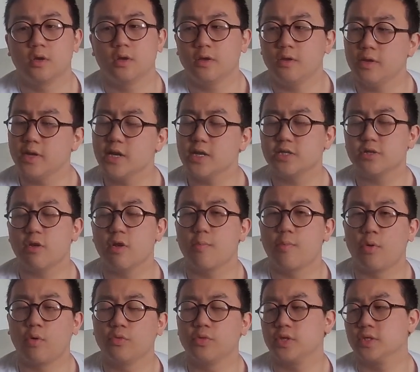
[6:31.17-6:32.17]
Not necessarily
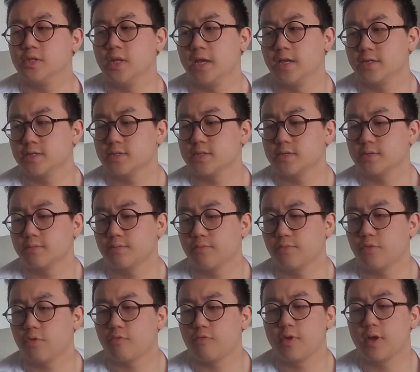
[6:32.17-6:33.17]
porn these days,
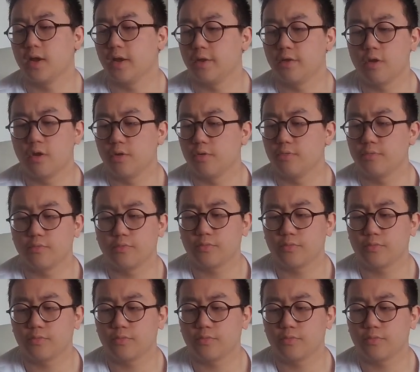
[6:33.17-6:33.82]
not really, no.